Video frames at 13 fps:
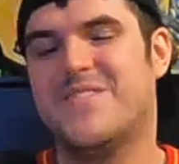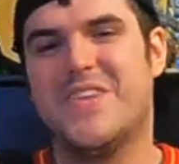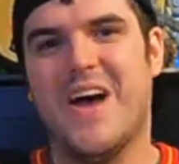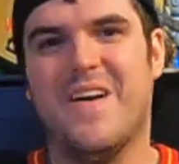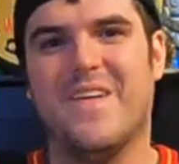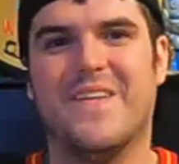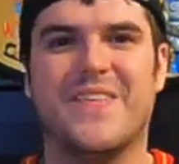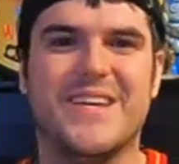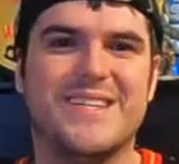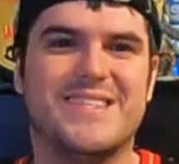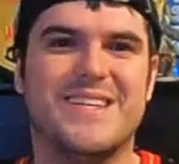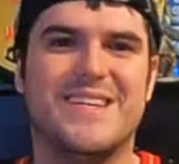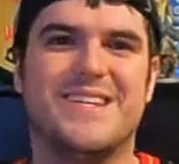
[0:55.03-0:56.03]
So,
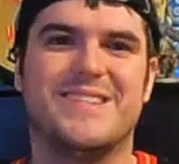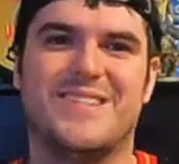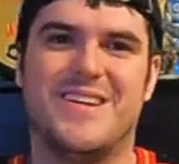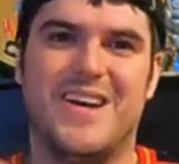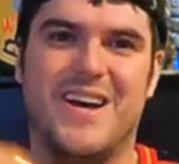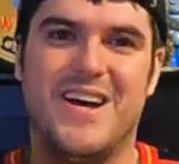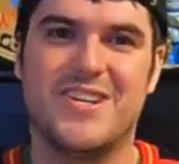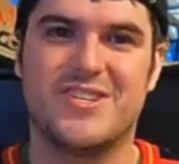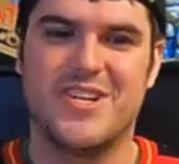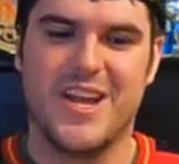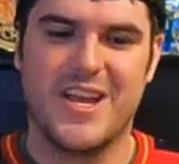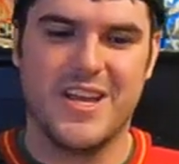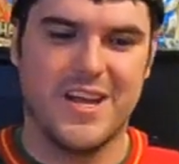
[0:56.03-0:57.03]
this is a
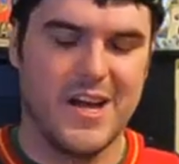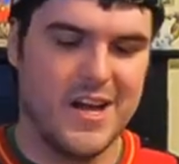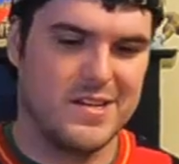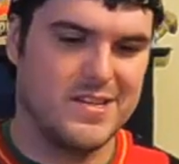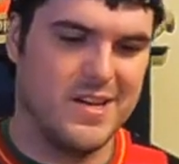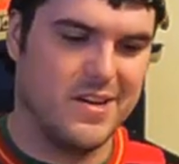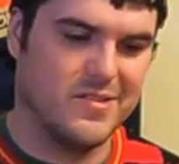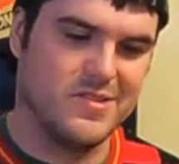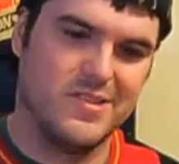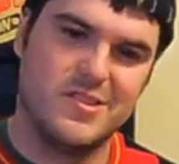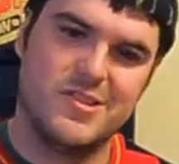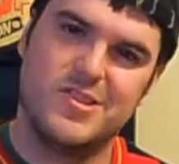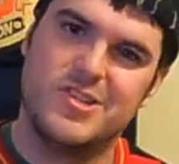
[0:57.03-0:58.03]
shaking cocktail. So
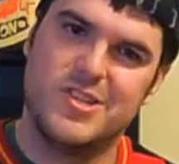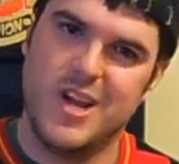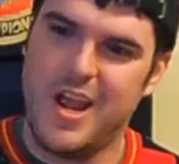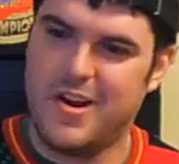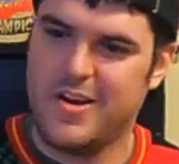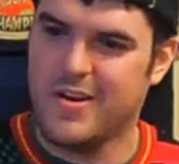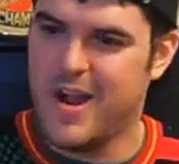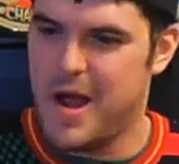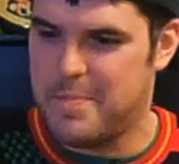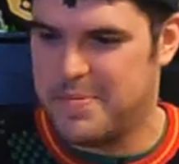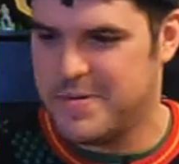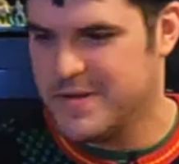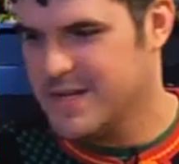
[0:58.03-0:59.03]
let's shake her up.